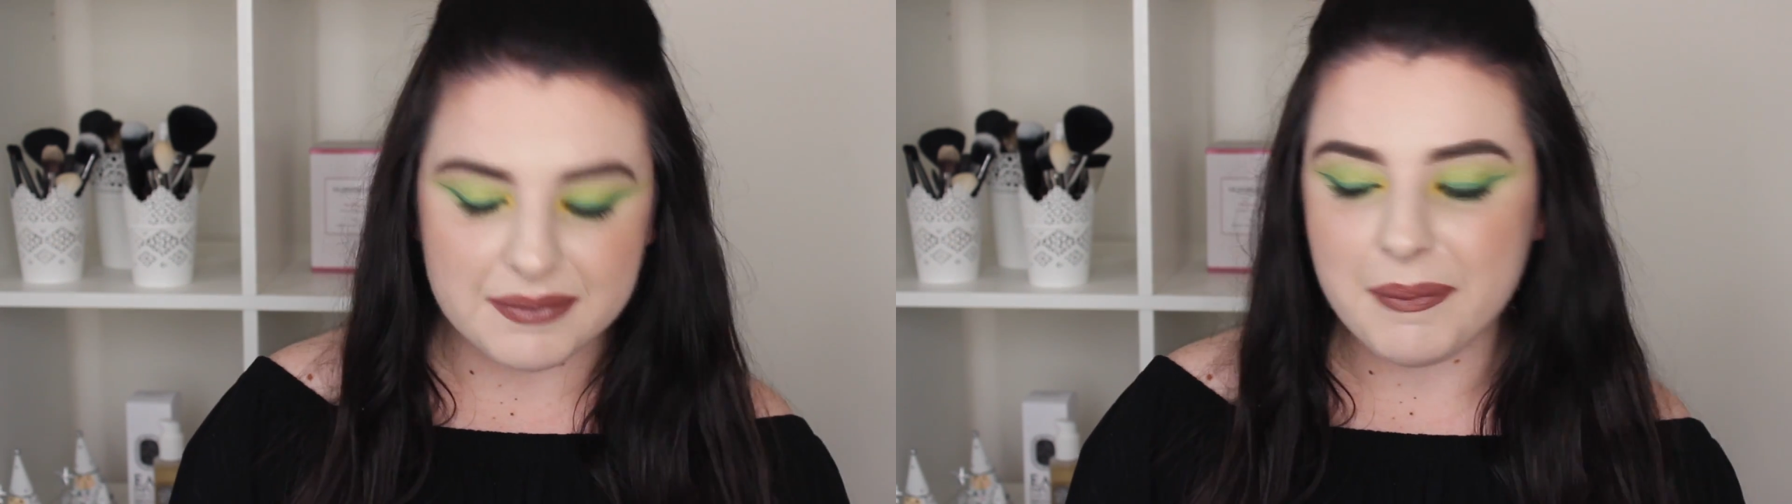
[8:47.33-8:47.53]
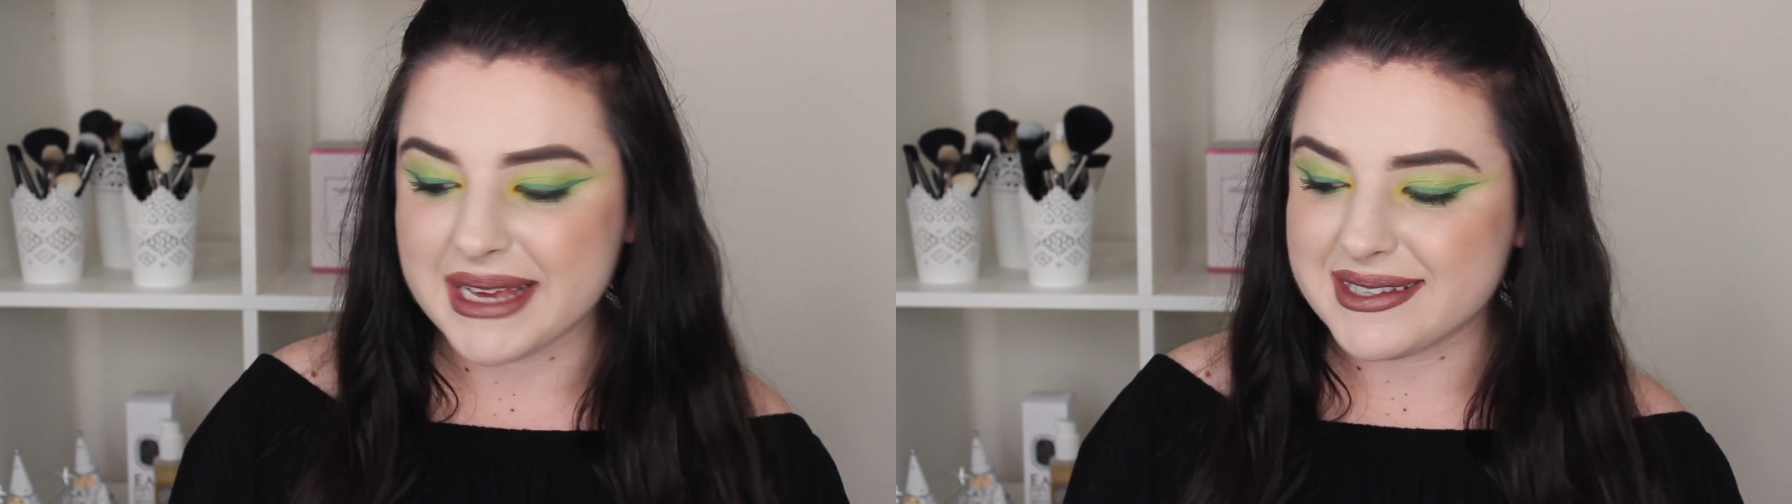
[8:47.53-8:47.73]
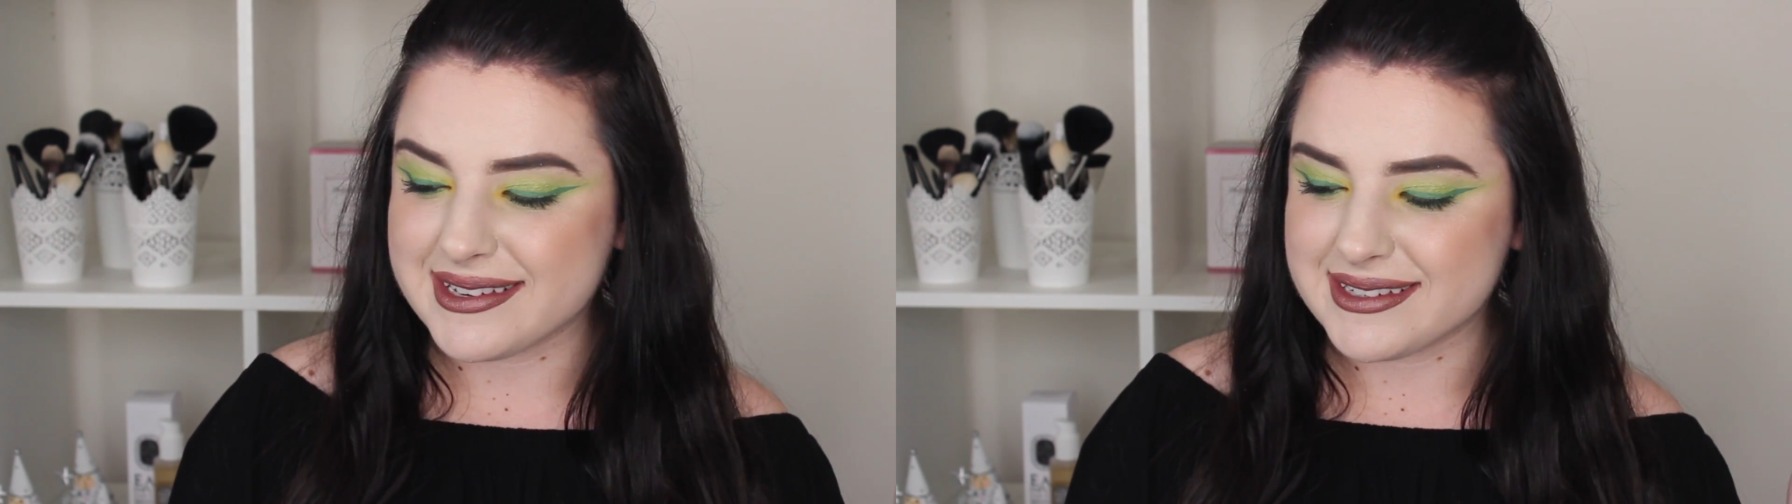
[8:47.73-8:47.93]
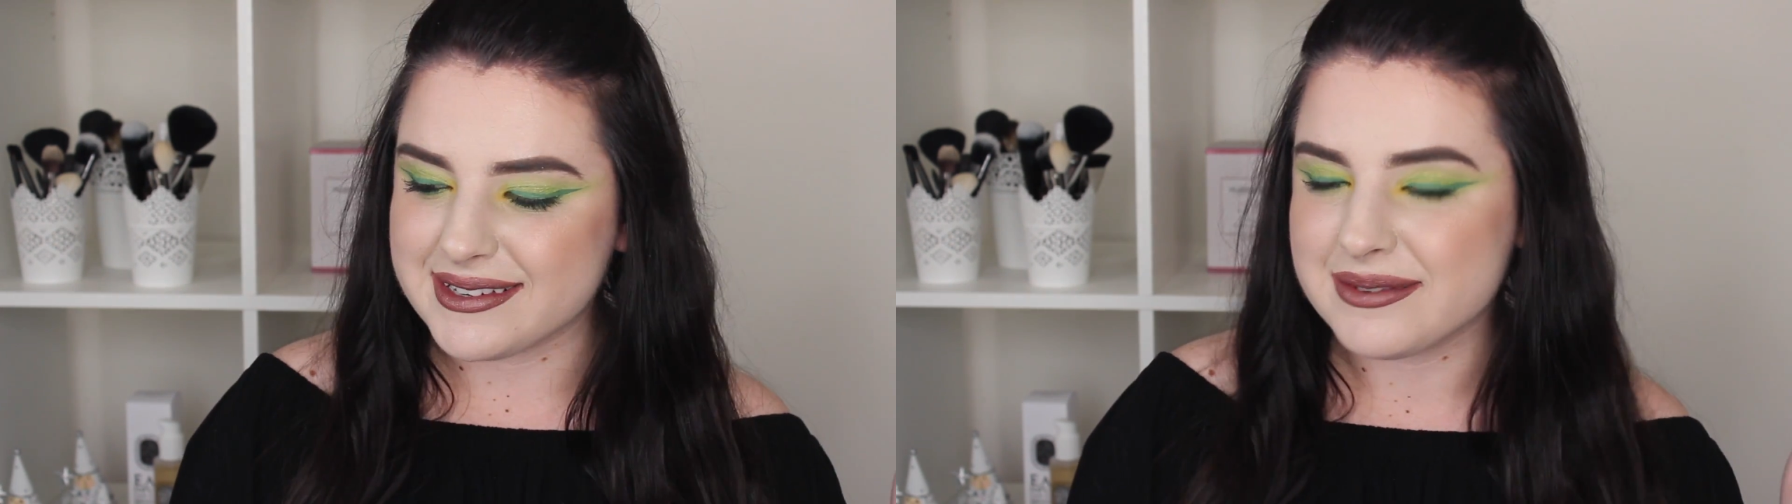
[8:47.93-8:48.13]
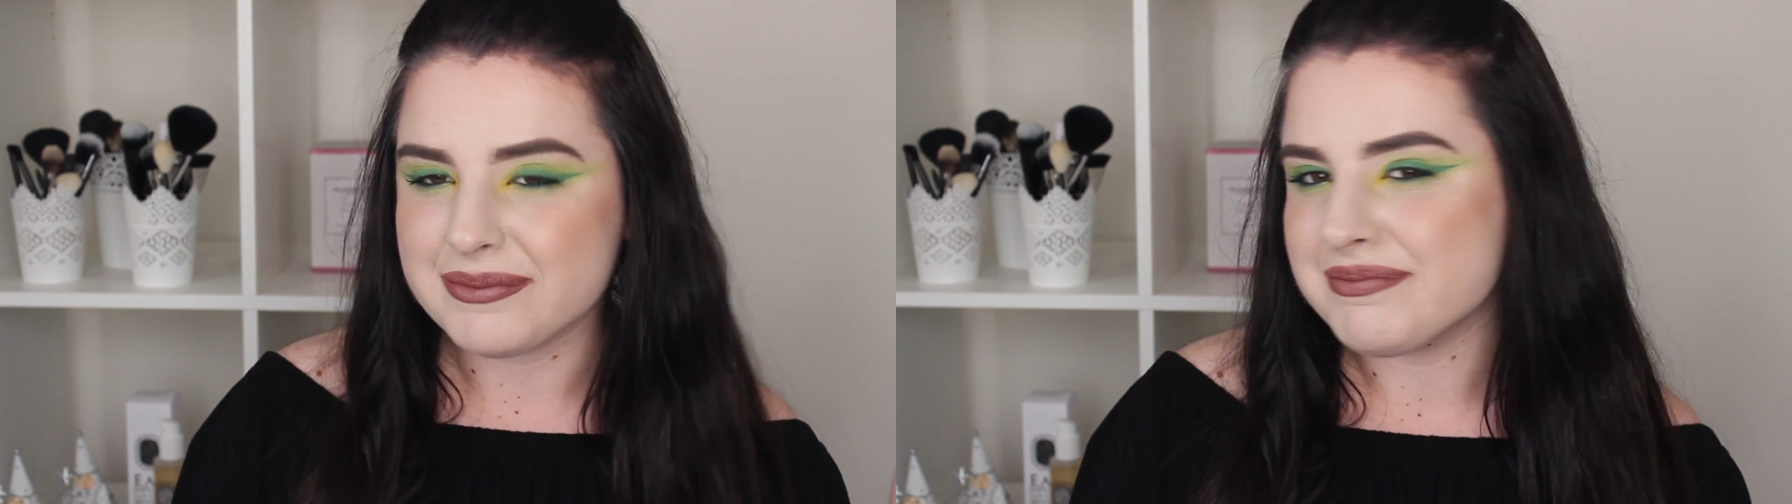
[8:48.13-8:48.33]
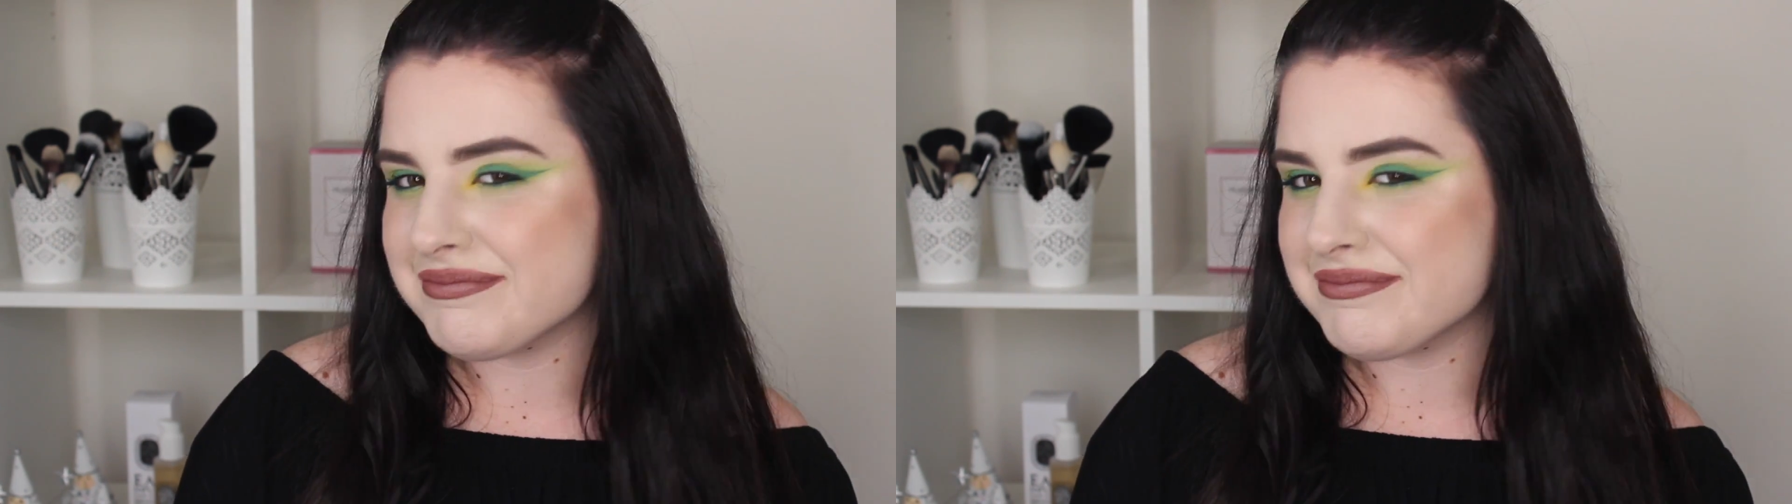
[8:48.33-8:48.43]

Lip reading: pieces,